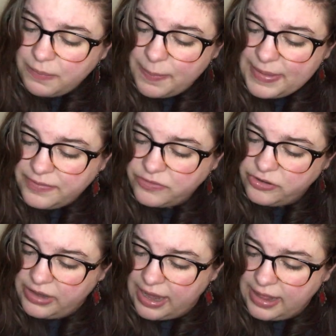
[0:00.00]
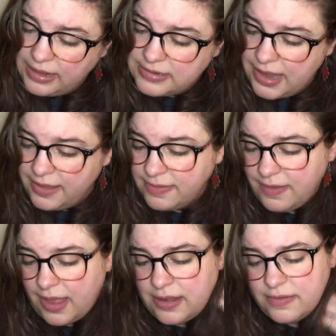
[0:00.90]
Maybe it's genetic, Dad
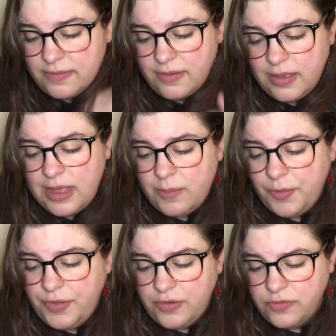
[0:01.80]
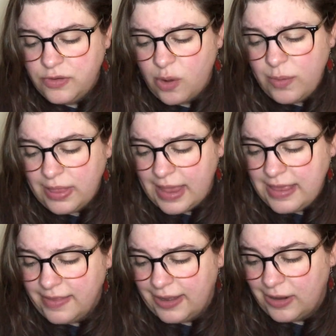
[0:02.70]
says, but there's no one
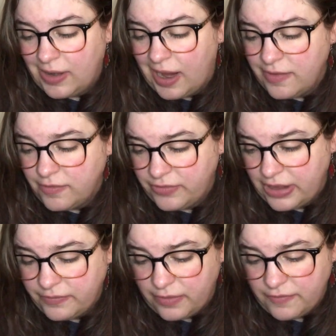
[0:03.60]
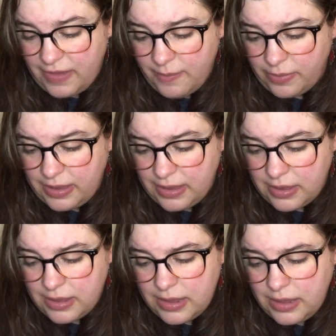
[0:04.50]
like that on either side of our family.
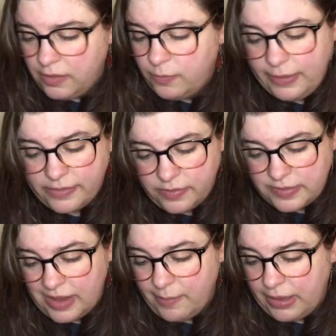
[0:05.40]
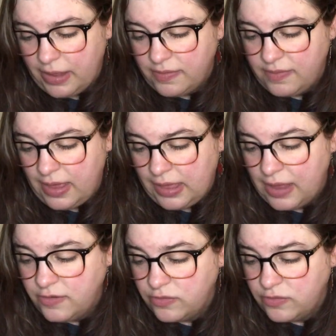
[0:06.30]
It's because of the time I got sick. I